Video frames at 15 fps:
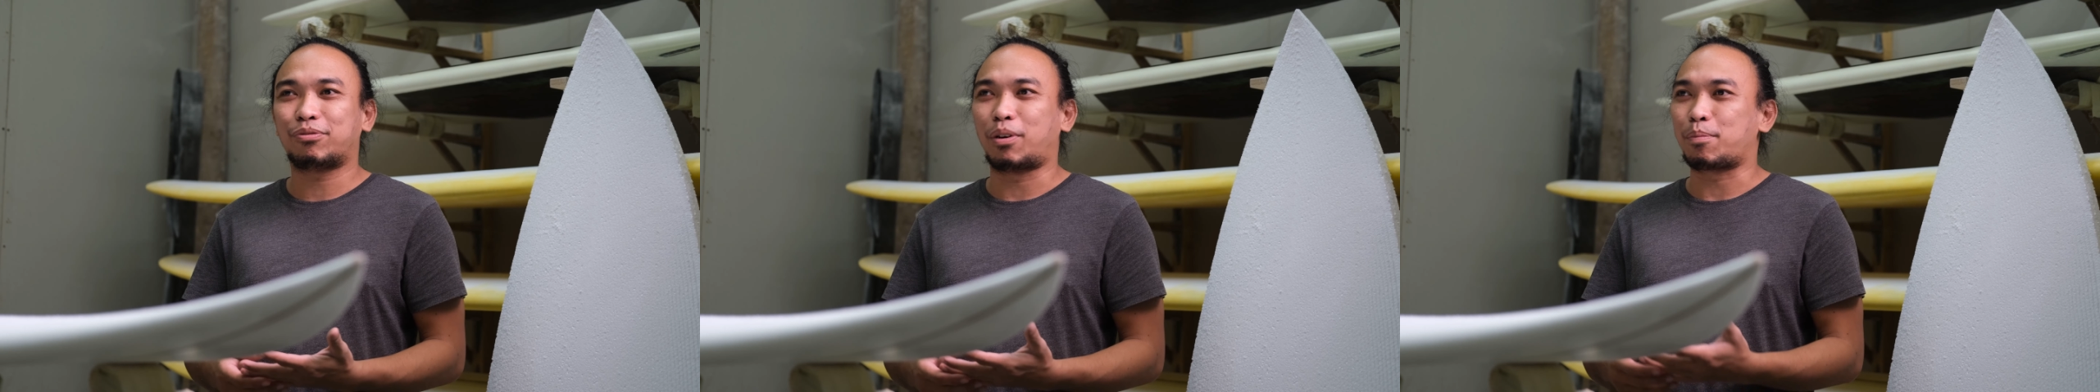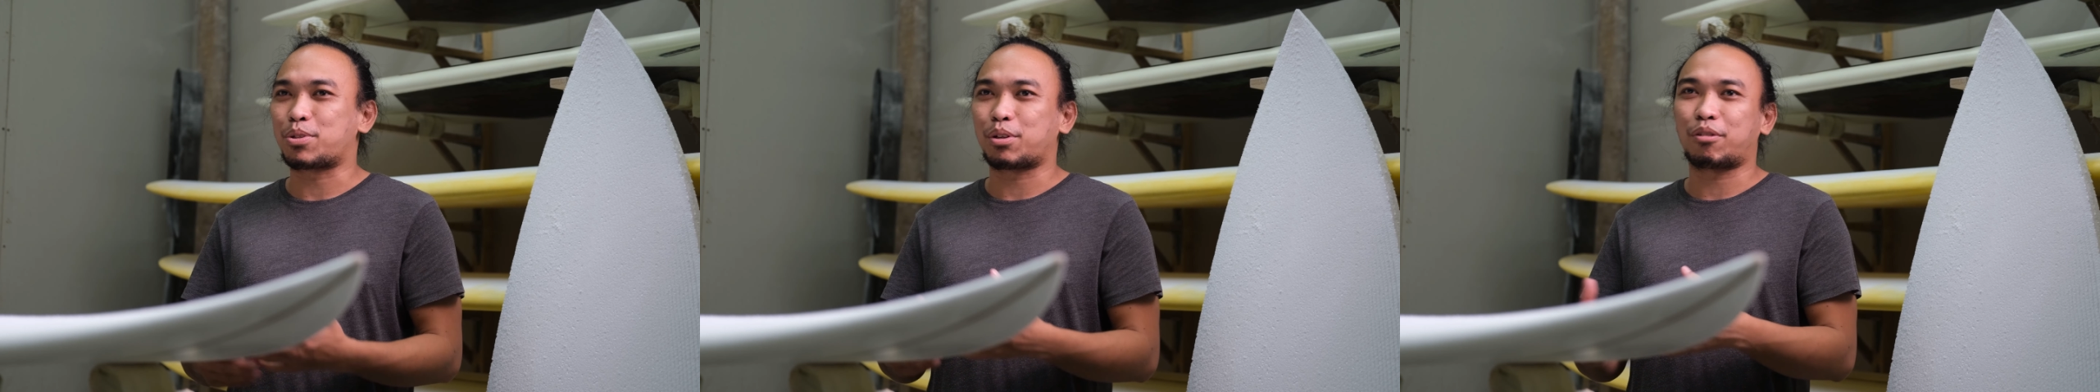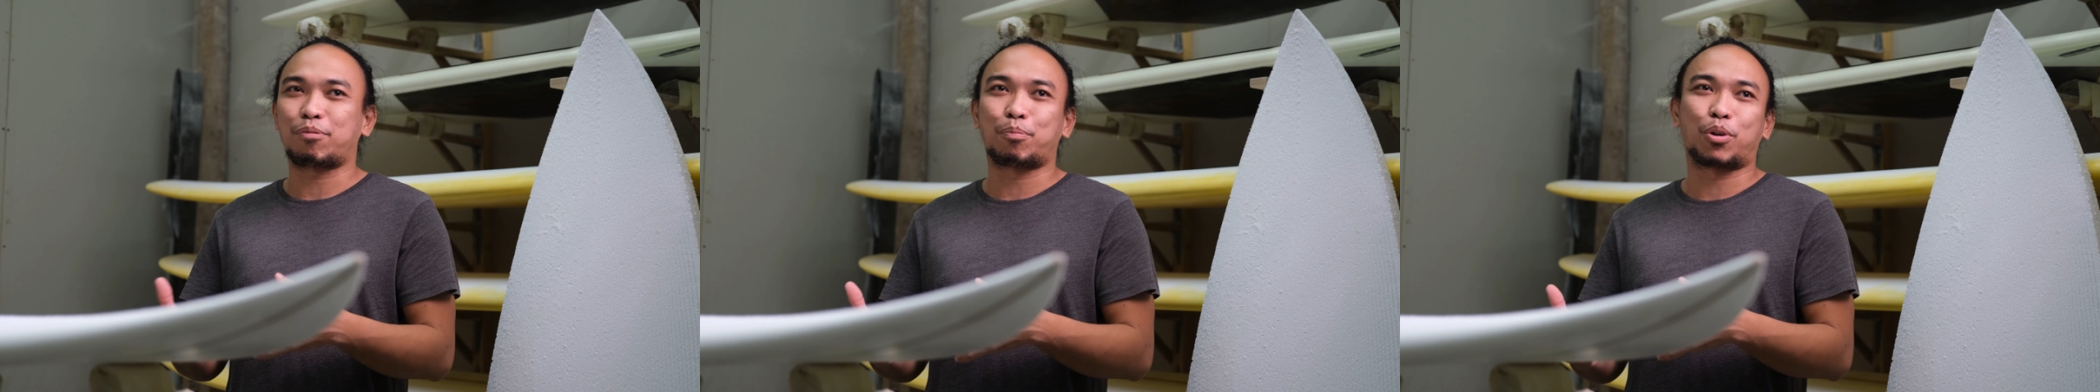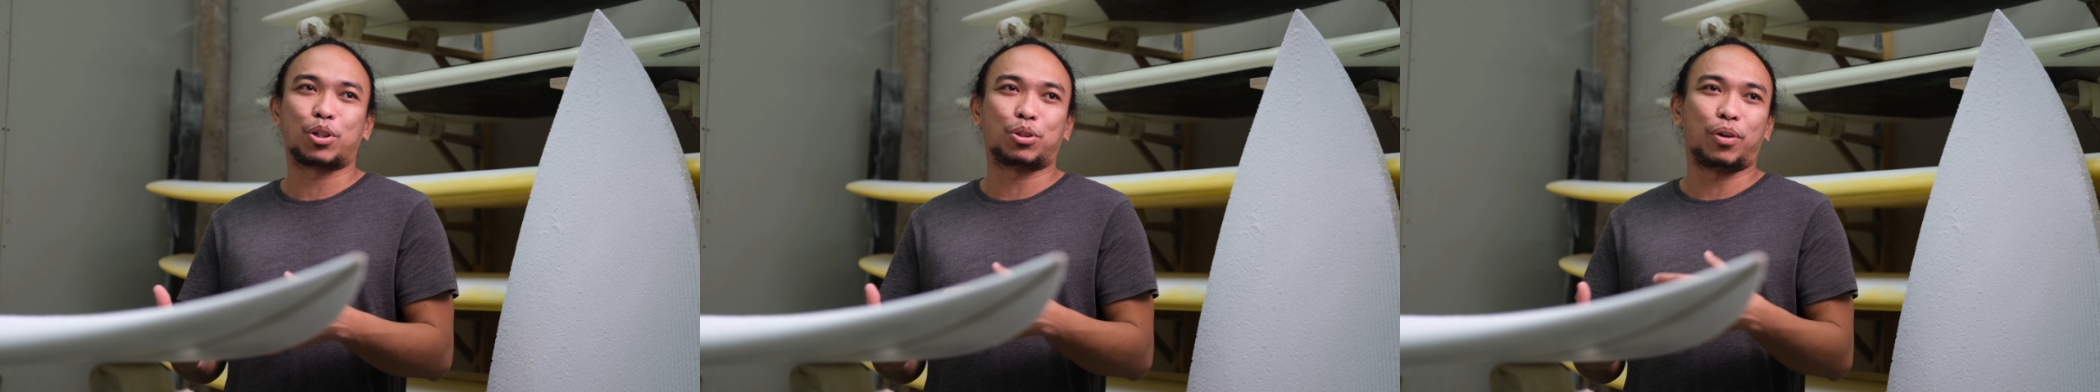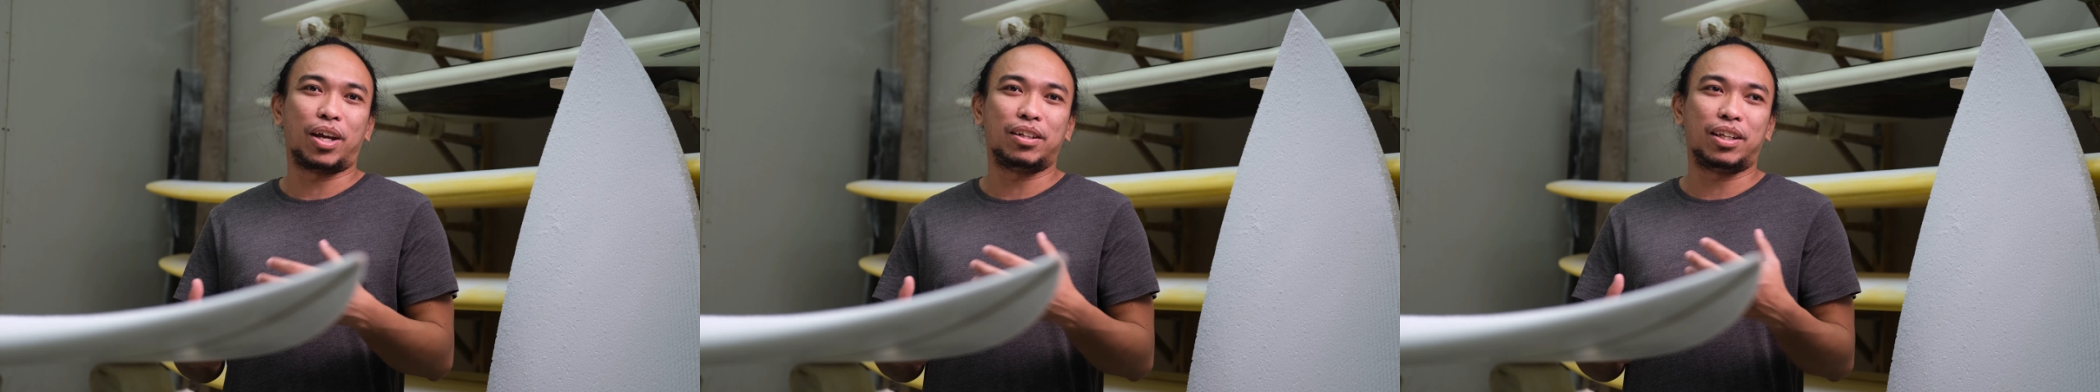from
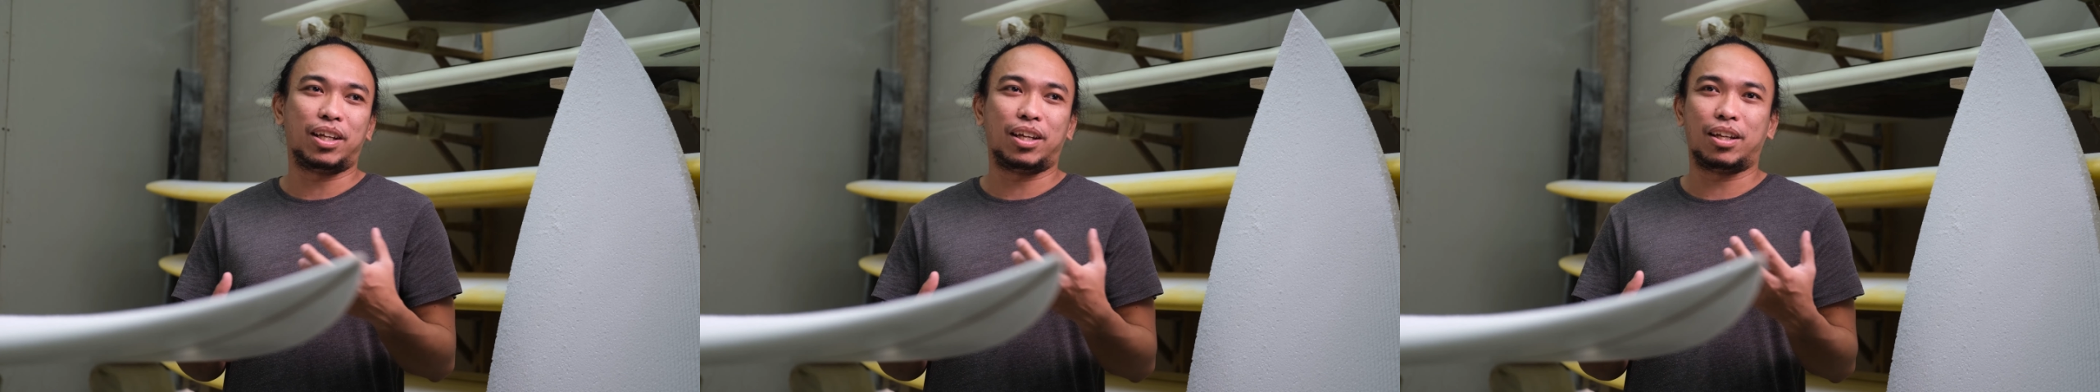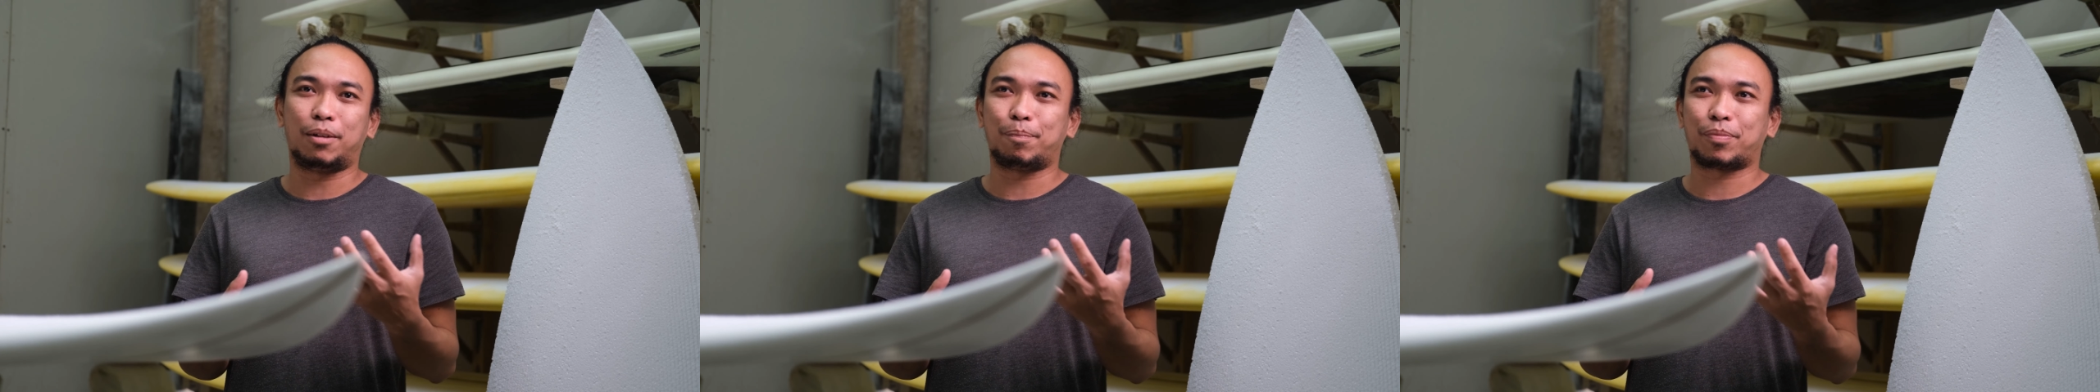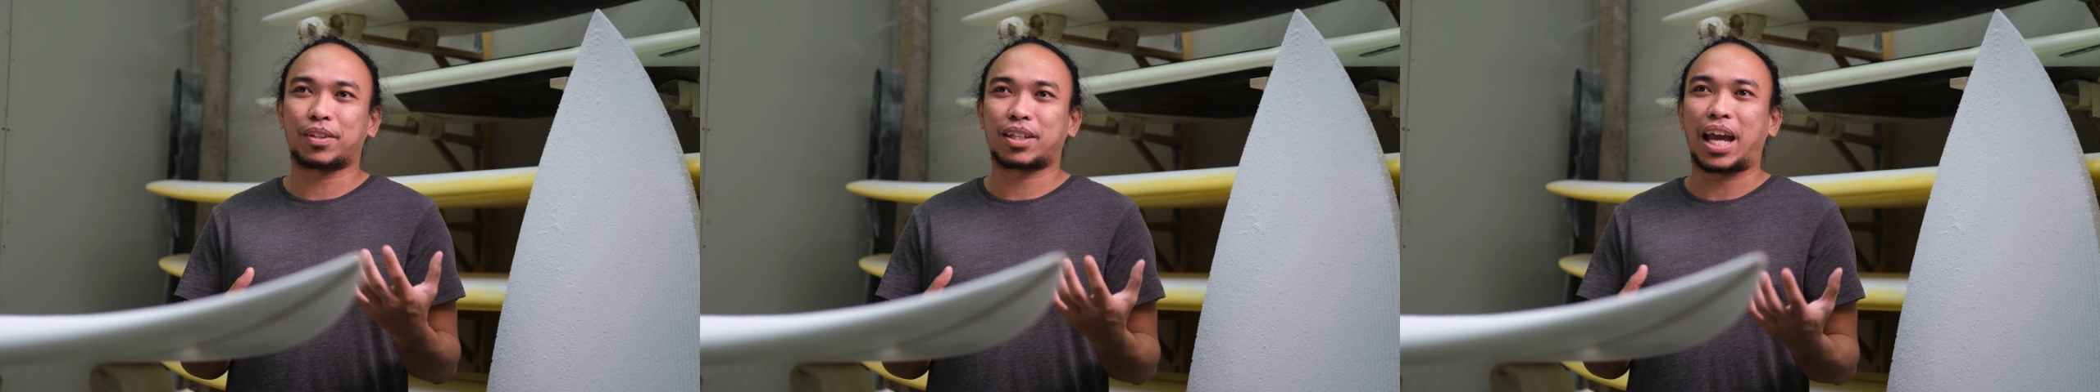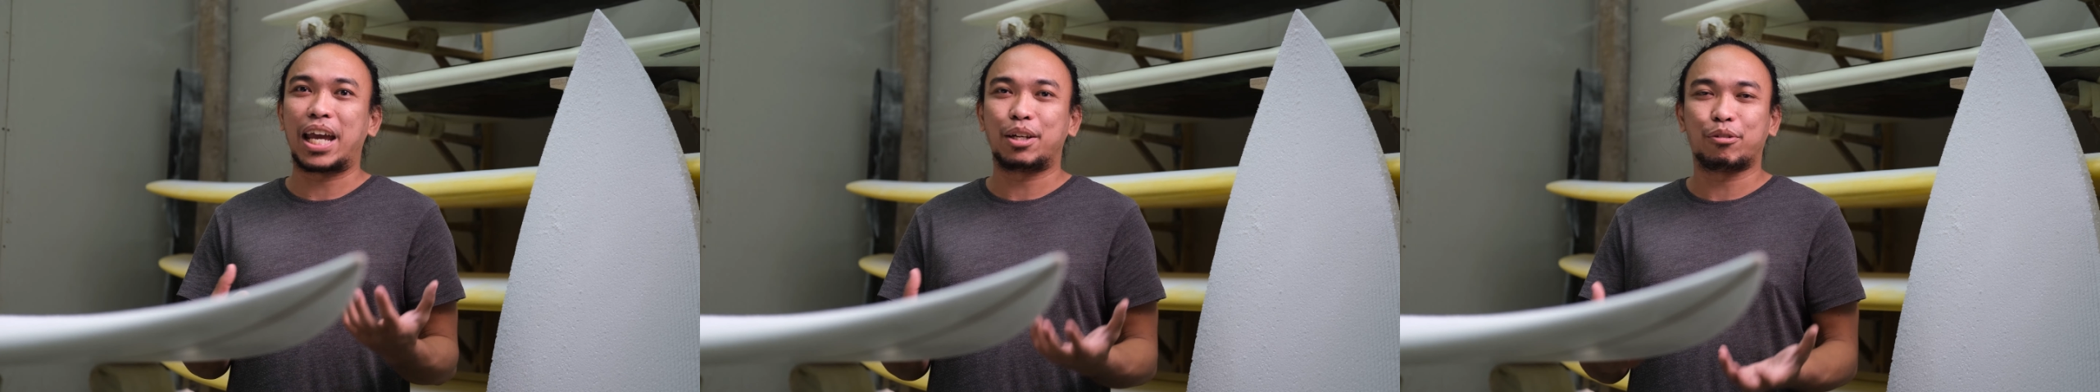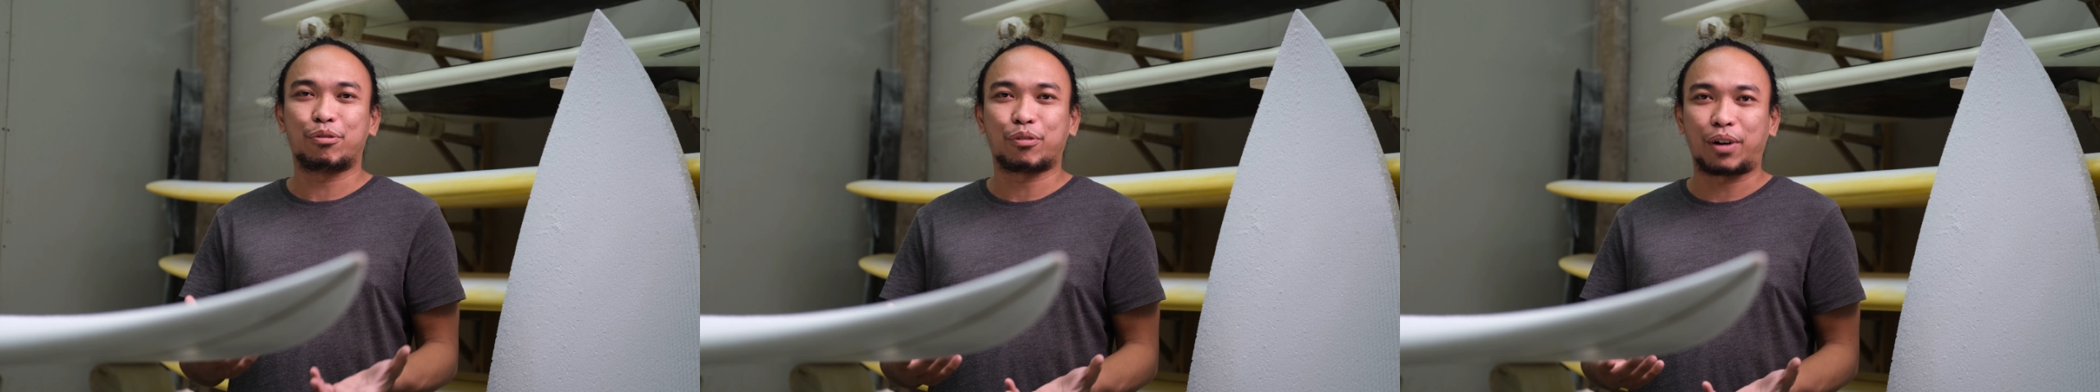surfboard to any
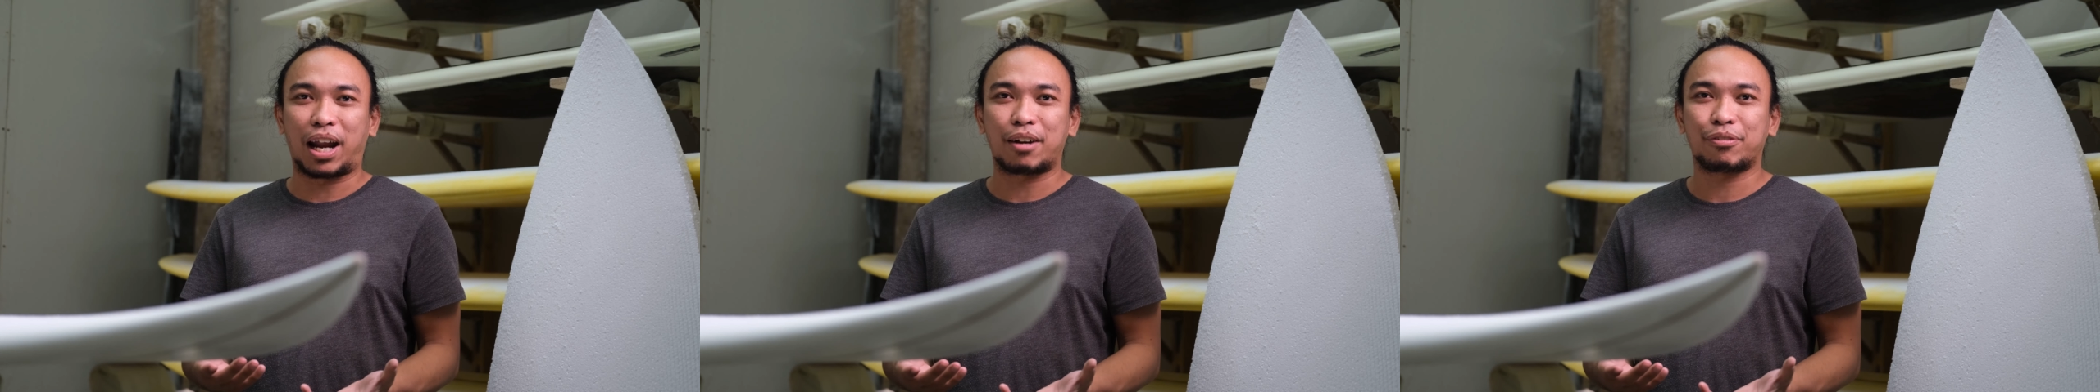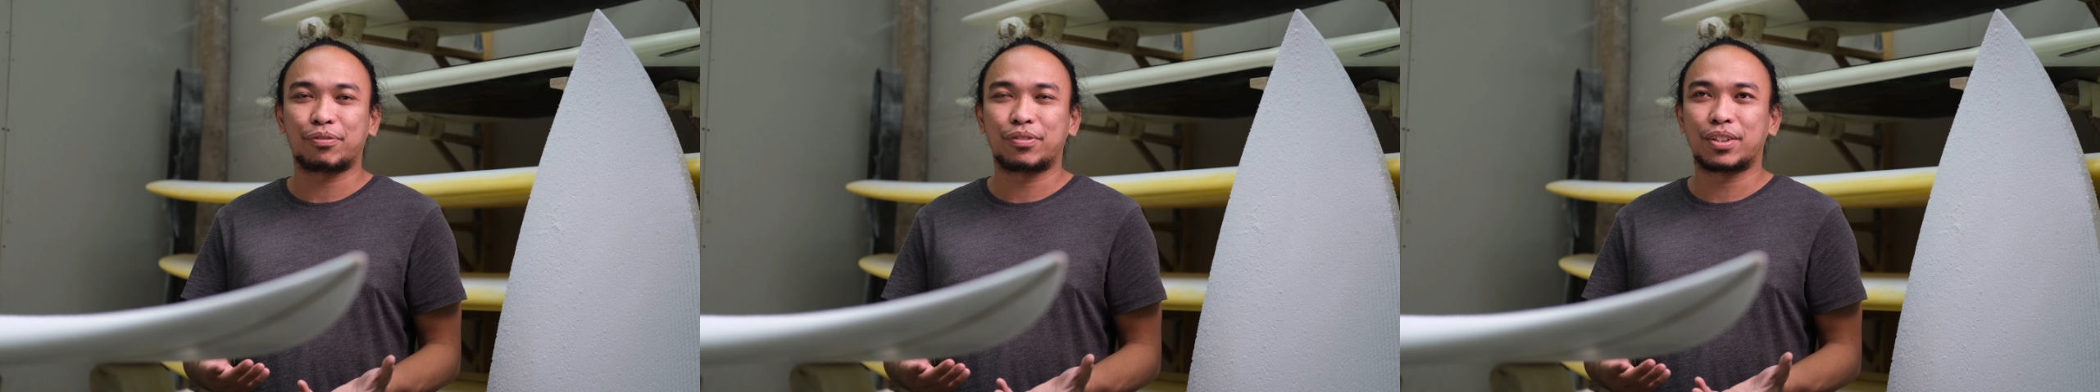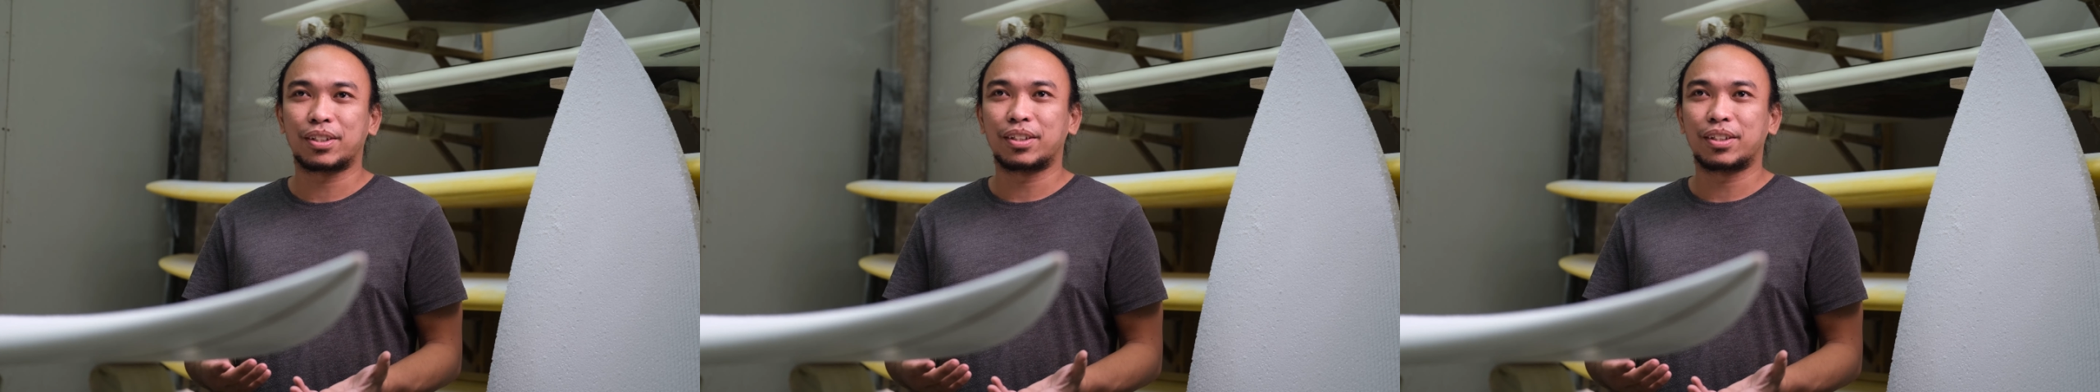kind of craft,